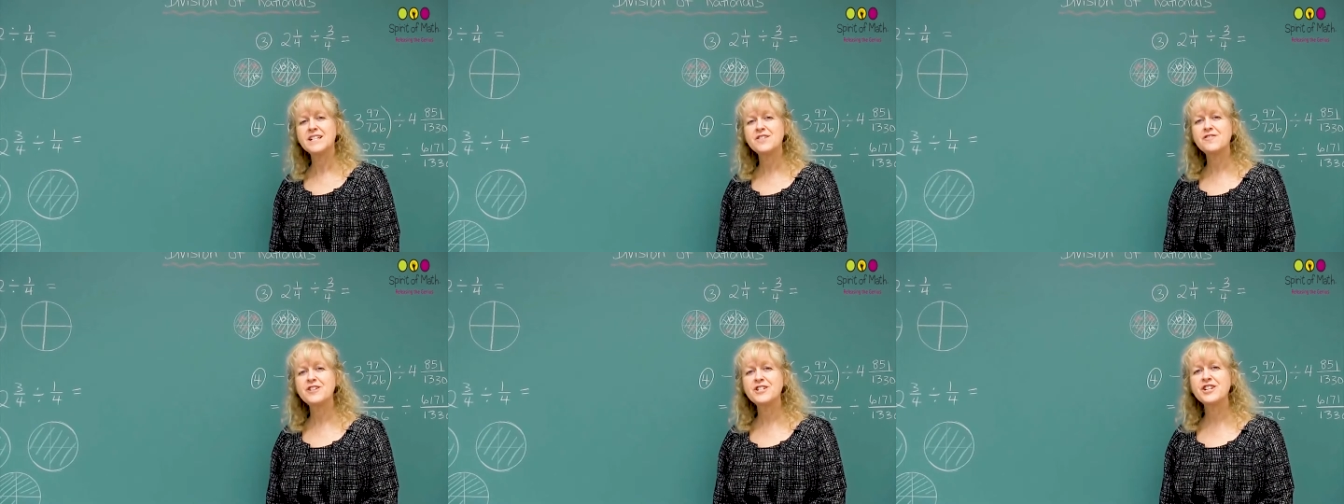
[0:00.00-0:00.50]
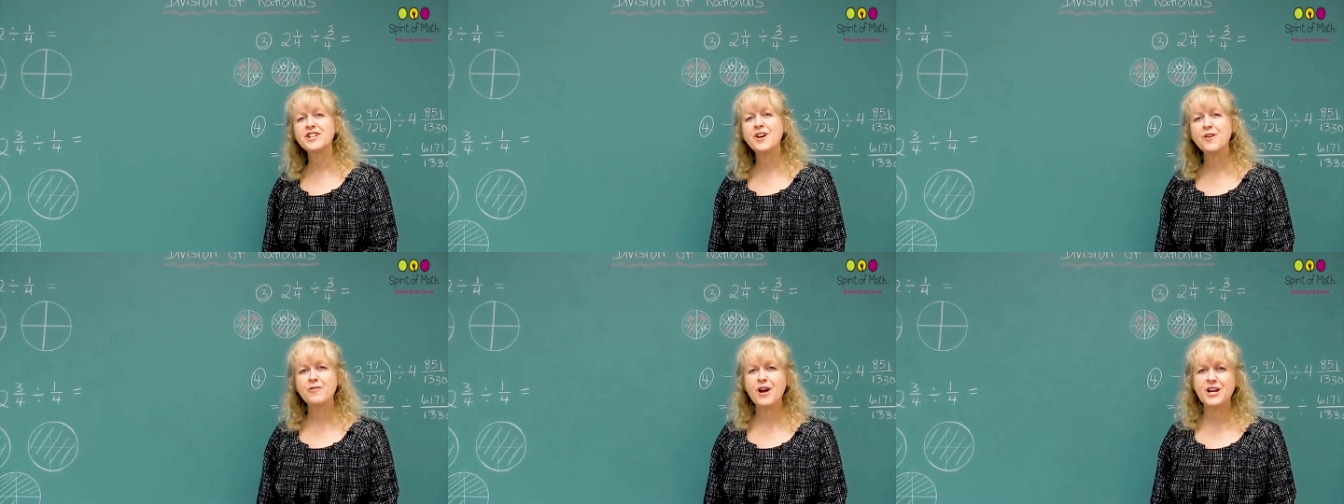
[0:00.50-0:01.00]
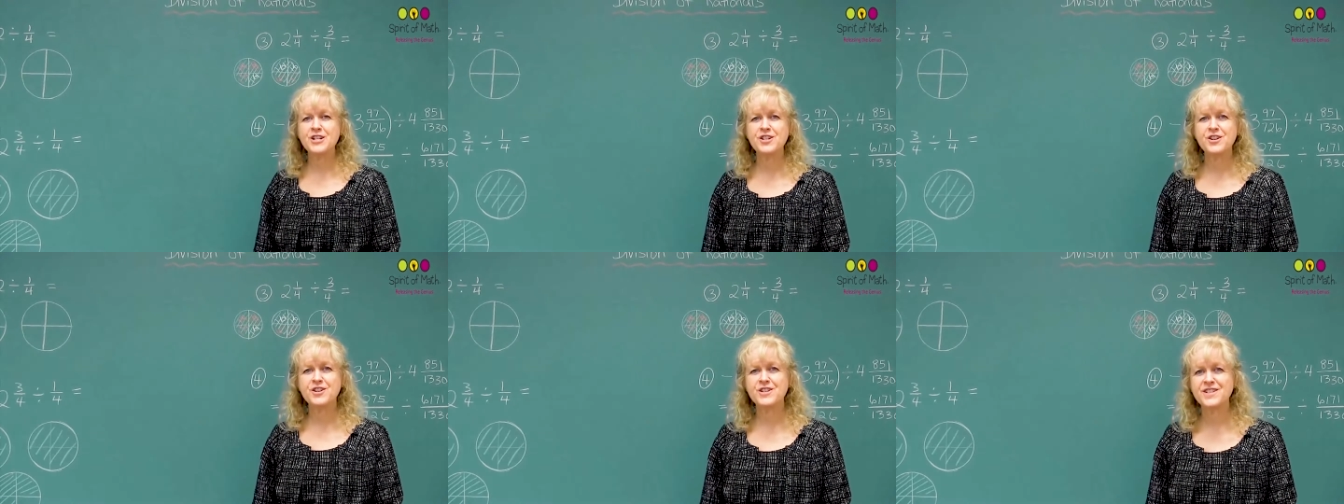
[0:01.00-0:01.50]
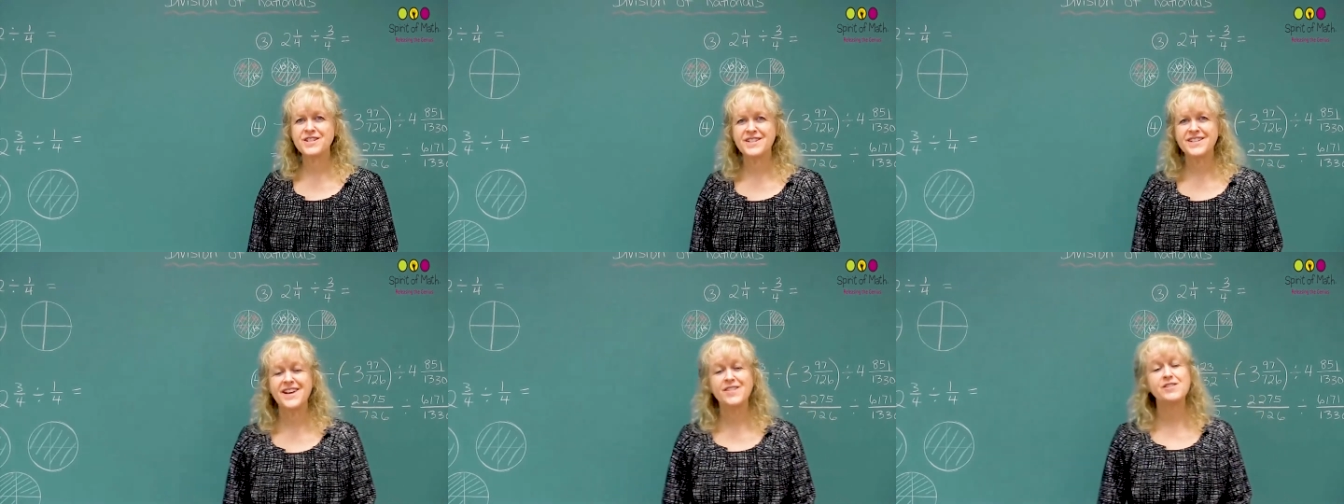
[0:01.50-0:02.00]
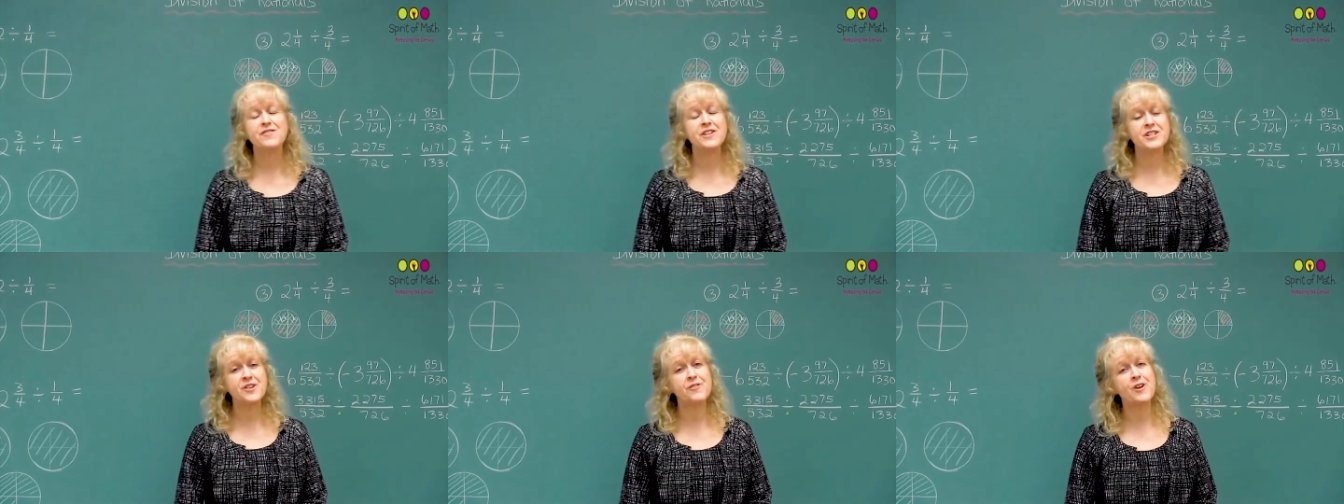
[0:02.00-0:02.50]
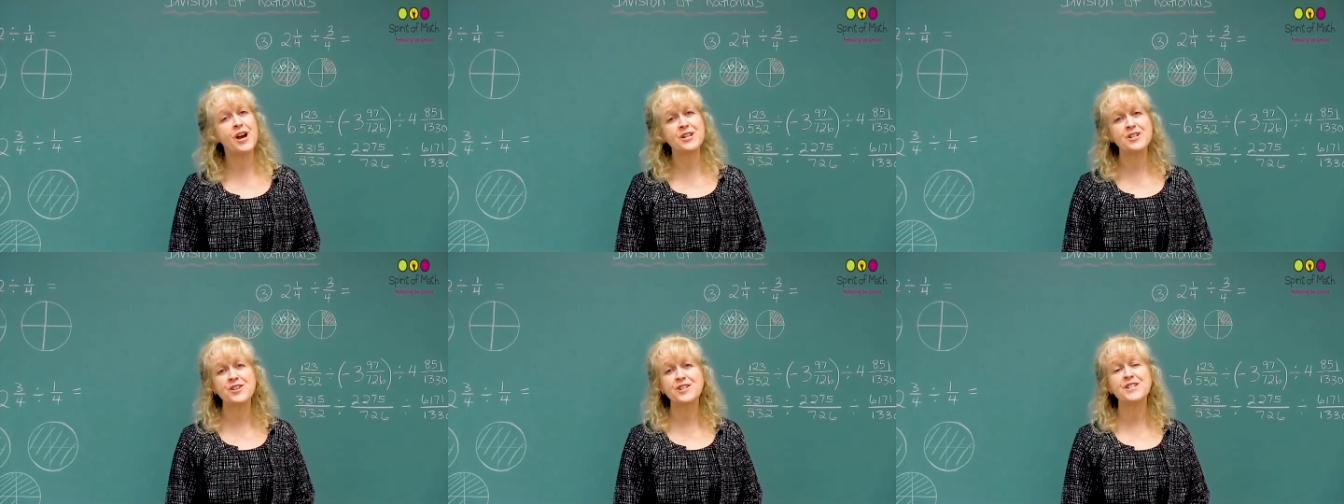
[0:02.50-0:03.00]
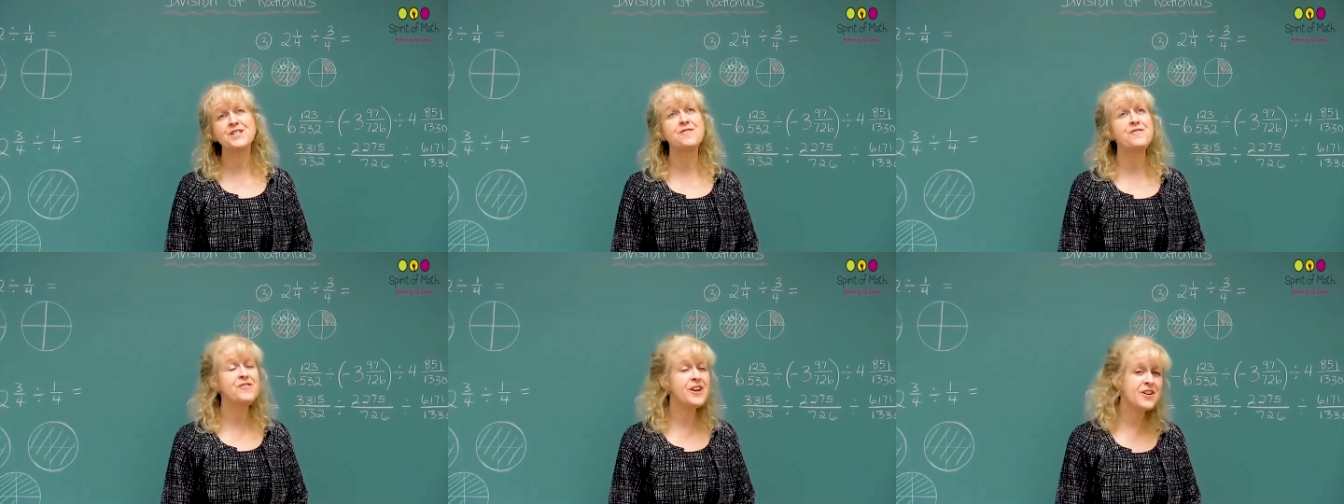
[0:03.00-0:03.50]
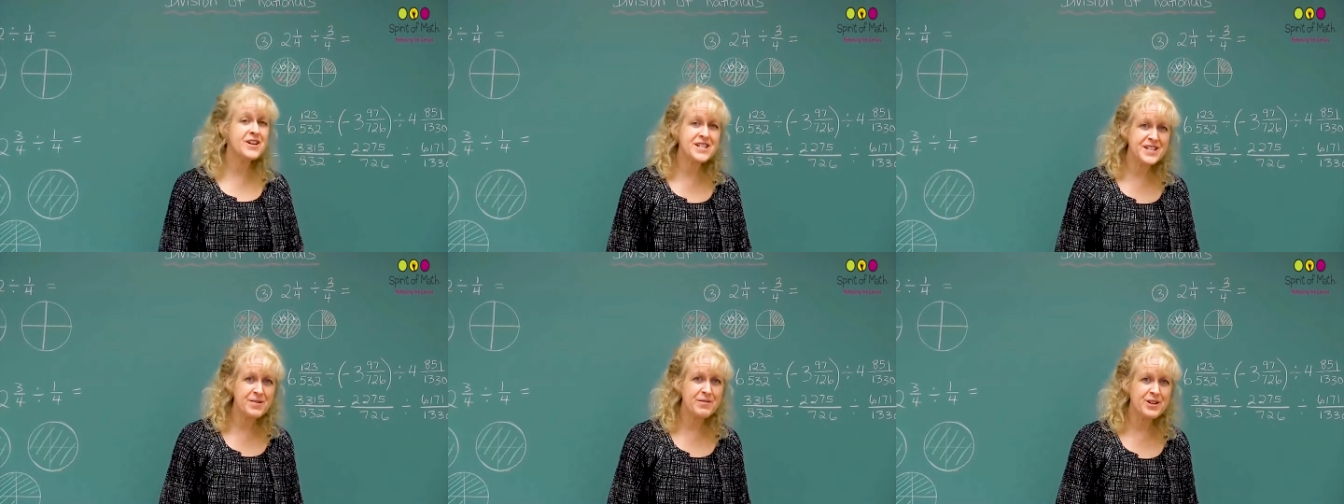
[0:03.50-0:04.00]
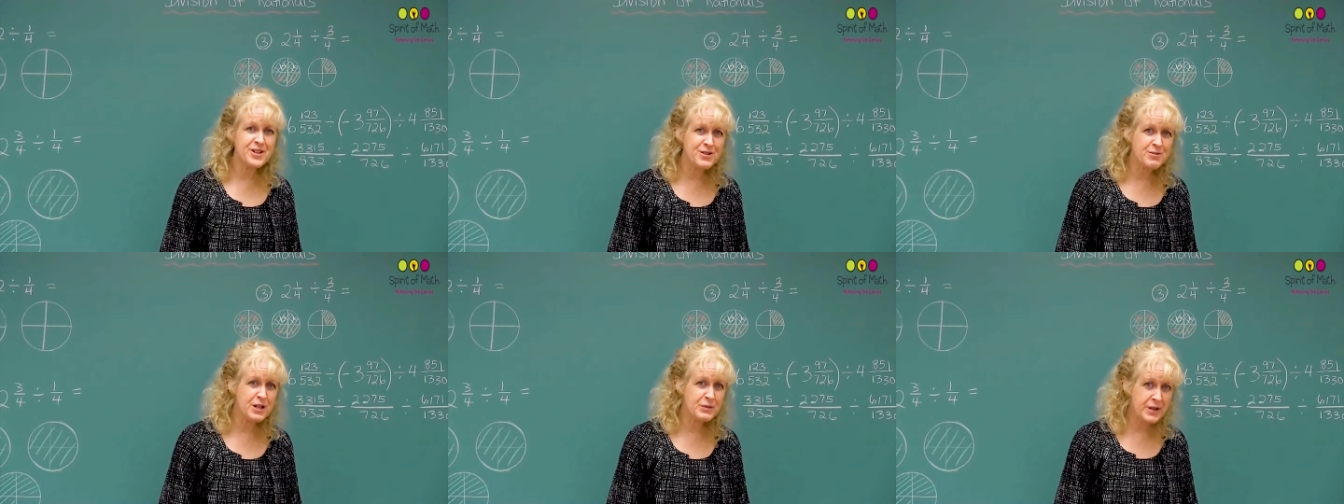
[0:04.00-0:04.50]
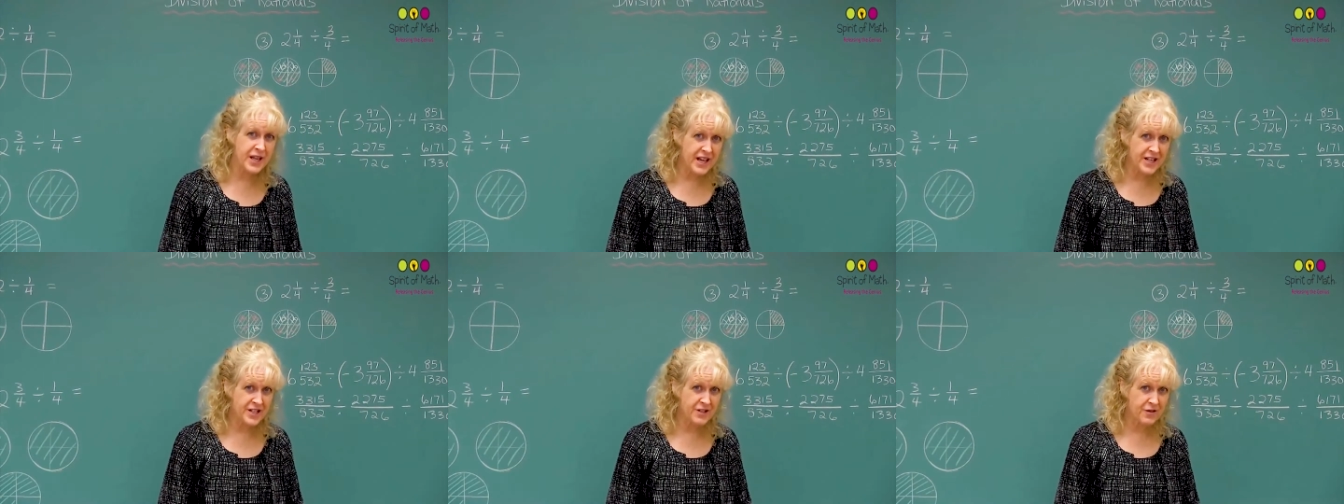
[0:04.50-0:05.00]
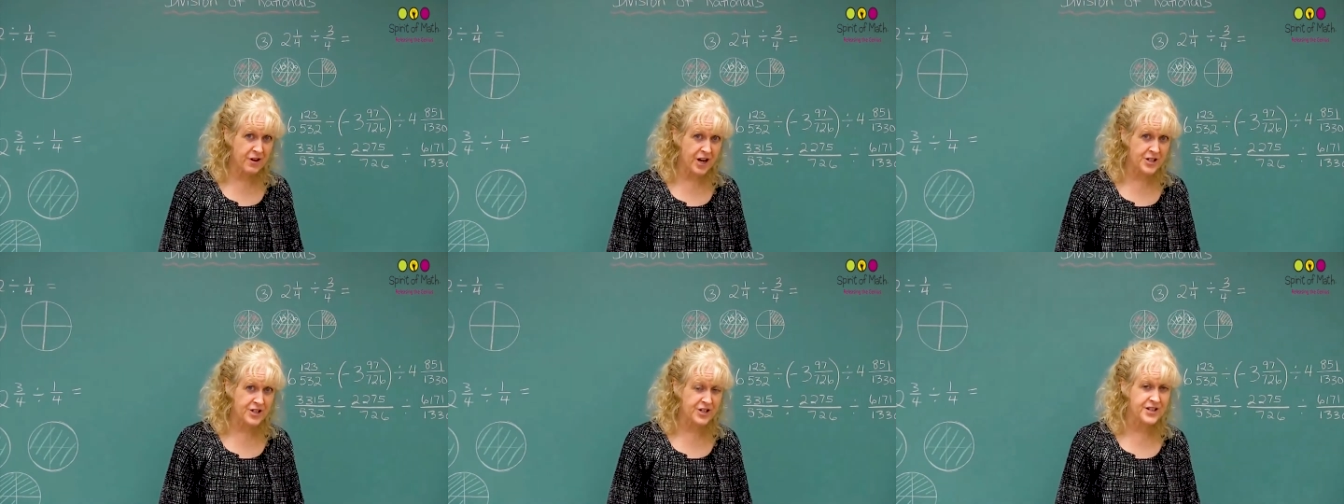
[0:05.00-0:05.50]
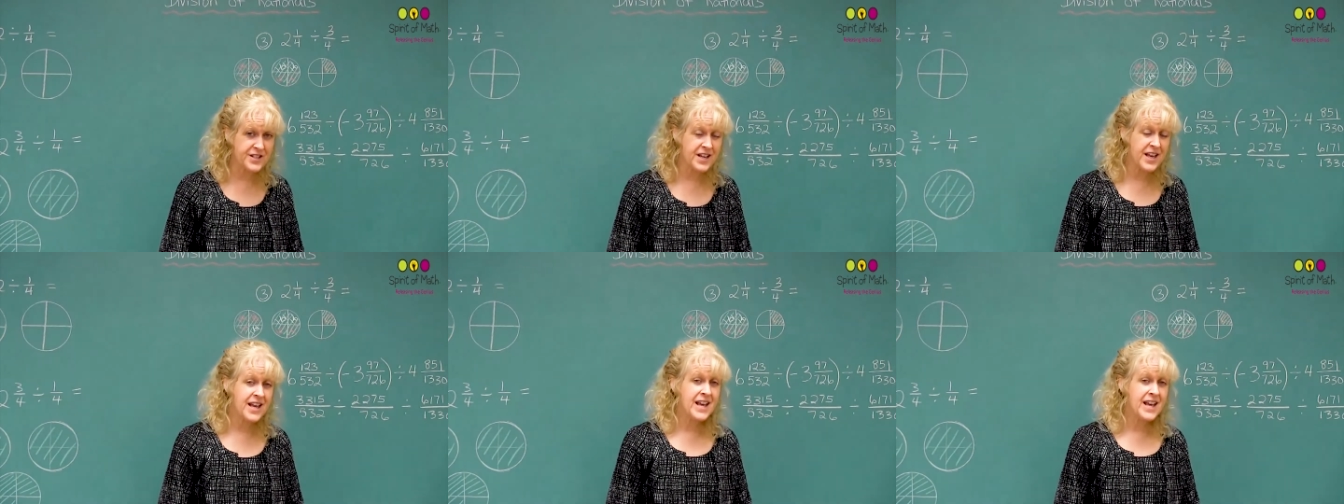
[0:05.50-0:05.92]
Division of rationals. Now, division of rationals is very similar to multiplication of rationals,